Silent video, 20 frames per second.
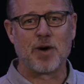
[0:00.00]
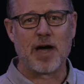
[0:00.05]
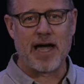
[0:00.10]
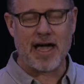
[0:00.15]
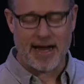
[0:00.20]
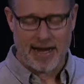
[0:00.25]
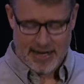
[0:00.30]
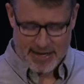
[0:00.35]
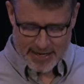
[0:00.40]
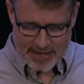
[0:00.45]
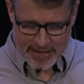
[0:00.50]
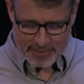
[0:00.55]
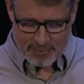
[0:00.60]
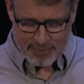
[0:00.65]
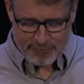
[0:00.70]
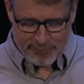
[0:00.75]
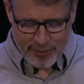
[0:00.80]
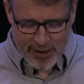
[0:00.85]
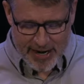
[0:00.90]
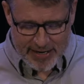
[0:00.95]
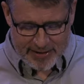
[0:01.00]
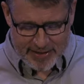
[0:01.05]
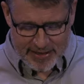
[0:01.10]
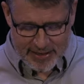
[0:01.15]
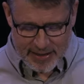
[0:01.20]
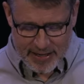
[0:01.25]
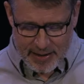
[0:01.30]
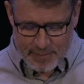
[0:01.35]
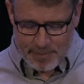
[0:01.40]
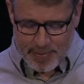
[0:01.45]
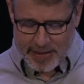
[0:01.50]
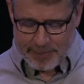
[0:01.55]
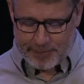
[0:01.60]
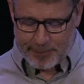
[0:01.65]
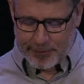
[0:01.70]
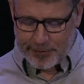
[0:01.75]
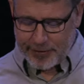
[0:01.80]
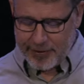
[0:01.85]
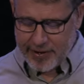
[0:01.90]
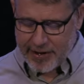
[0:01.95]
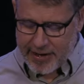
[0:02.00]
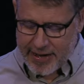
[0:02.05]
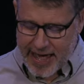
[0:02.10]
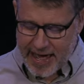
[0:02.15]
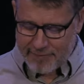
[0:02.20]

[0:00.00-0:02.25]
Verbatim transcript: way I'm afraid that people